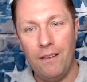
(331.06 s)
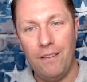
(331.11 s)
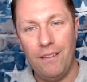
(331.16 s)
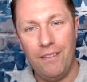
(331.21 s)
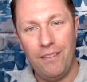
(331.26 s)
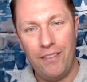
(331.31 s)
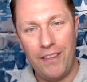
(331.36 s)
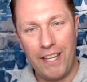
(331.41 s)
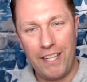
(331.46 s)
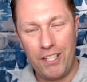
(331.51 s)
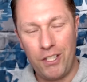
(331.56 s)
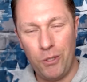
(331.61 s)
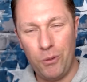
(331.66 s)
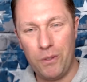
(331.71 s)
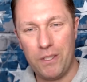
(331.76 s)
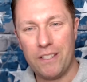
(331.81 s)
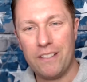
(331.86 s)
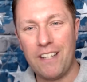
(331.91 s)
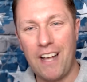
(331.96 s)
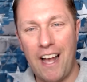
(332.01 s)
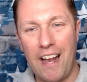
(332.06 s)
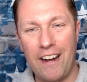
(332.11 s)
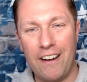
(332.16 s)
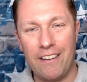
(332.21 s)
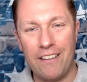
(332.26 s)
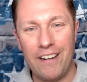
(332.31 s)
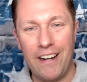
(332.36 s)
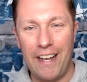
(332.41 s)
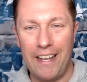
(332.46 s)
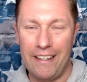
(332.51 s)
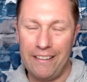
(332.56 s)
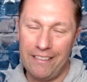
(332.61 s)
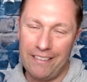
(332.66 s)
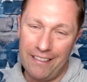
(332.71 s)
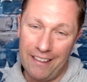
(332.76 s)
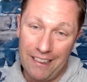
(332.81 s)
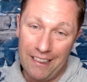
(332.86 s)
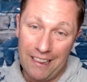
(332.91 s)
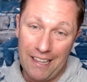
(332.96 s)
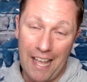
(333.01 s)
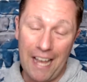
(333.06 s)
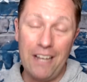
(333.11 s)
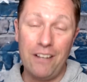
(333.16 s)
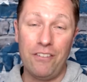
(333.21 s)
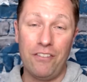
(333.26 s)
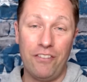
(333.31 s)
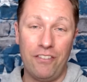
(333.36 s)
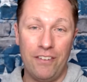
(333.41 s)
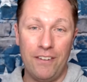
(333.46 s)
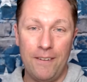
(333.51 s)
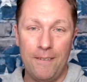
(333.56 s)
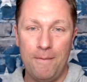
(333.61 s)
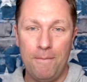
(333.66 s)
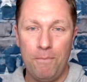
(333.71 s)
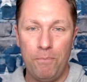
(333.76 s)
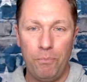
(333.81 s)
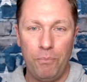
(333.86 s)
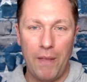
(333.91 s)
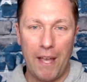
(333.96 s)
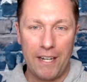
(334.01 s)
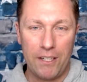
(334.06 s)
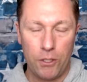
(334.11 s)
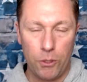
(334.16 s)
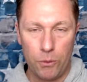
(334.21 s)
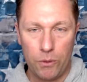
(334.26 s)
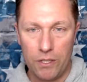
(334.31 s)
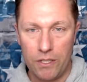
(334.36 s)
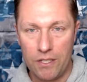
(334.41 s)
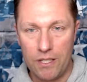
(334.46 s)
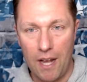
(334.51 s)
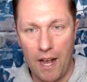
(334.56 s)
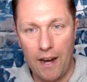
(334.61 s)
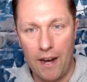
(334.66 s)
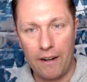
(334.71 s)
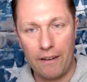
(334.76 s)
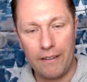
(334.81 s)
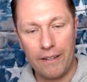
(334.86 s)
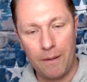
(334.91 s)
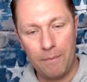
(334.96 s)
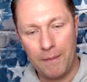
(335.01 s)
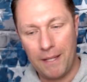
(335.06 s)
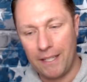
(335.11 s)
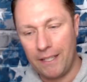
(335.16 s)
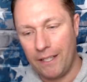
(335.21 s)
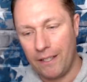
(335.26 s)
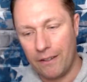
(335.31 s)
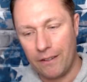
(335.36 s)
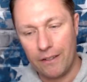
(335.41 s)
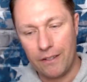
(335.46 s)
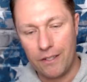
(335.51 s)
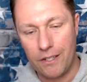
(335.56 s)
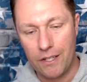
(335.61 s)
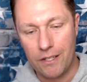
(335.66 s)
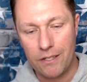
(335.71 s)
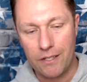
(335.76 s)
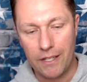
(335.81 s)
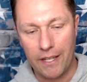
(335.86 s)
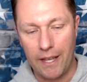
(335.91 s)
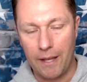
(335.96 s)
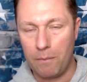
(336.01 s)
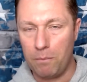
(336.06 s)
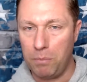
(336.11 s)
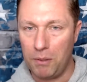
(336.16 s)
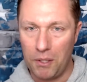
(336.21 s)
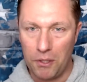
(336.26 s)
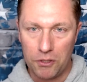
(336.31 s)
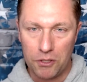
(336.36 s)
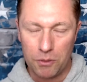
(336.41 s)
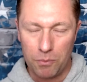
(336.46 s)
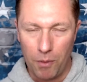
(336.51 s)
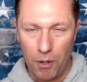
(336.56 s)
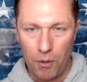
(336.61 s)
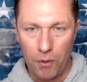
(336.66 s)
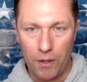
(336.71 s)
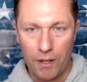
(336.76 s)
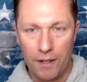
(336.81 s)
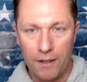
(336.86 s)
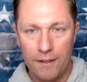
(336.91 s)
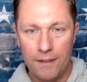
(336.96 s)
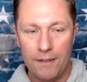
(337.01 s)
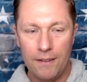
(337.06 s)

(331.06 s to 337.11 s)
that you desire and the life that you desire. And I'm not here to just, again, blow smoke.